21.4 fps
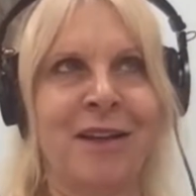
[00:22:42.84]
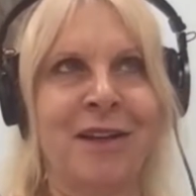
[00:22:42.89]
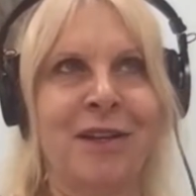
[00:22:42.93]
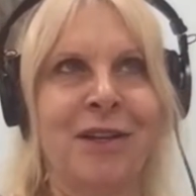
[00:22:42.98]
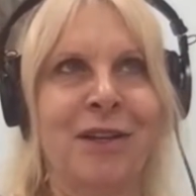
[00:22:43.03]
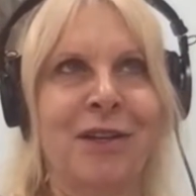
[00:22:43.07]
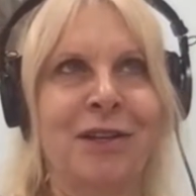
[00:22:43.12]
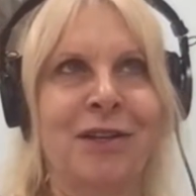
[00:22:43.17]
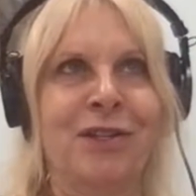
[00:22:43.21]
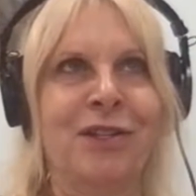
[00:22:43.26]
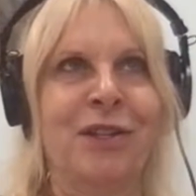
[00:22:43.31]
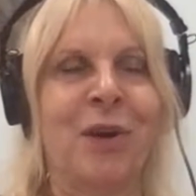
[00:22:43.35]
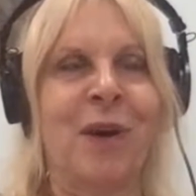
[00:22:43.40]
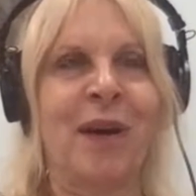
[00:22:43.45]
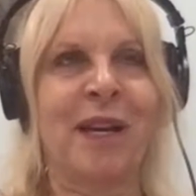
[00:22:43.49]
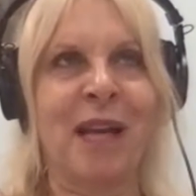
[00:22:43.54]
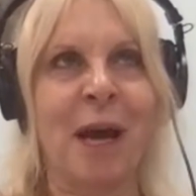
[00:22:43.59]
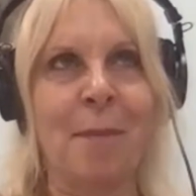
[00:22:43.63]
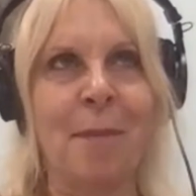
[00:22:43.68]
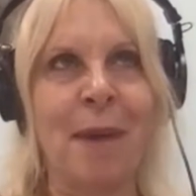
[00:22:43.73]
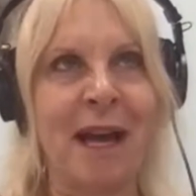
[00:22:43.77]
So I
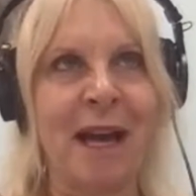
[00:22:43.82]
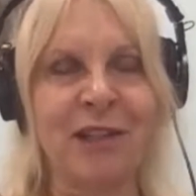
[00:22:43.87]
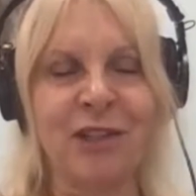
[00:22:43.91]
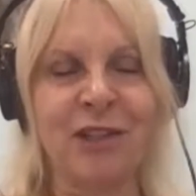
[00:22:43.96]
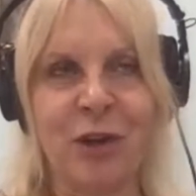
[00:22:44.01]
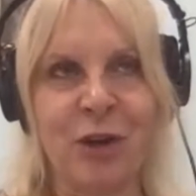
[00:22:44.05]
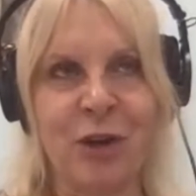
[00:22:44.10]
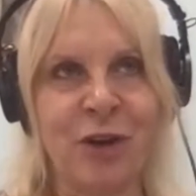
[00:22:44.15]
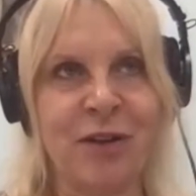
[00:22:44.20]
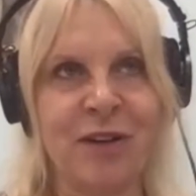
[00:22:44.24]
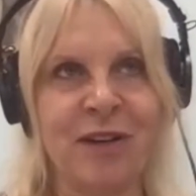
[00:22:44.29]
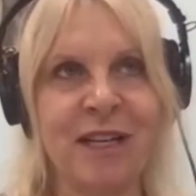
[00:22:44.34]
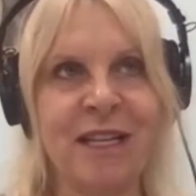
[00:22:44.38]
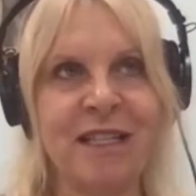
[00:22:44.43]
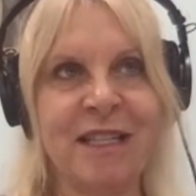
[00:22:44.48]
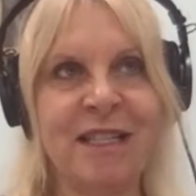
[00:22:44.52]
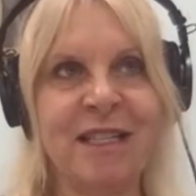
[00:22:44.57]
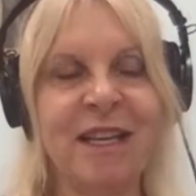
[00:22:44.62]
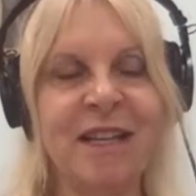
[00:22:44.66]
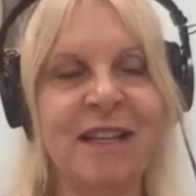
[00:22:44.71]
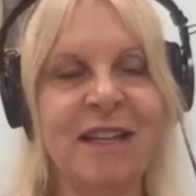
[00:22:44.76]
got back to her and I
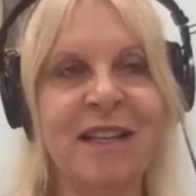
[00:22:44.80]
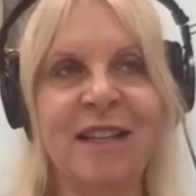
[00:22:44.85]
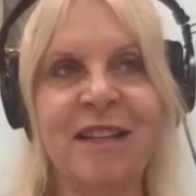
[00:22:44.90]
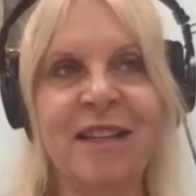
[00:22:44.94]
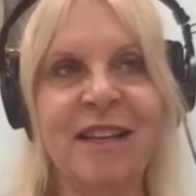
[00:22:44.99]
said,